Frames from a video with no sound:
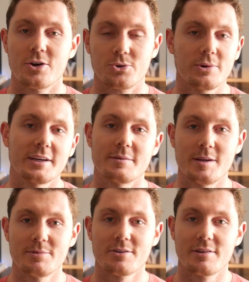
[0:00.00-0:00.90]
Really good
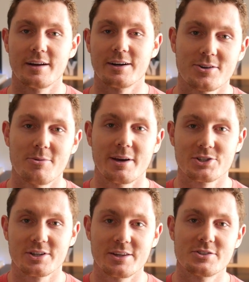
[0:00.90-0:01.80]
people over there. Go make
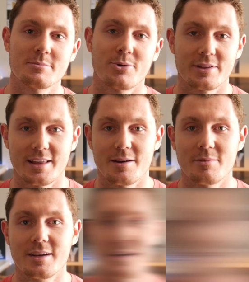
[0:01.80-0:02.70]
sure that you support
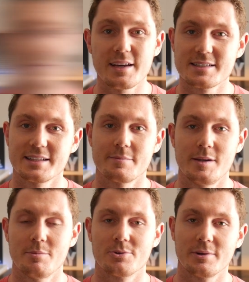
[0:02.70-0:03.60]
them. The biggest thing that
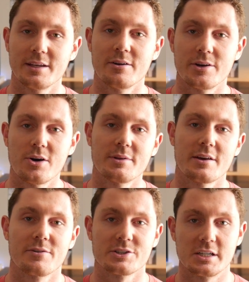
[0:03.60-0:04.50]
people really don't know when they
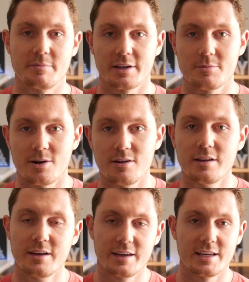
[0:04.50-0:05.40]
first start pickleball
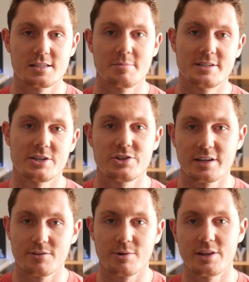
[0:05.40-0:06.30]
is the
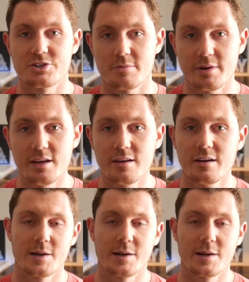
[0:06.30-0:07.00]
positioning of where they should be.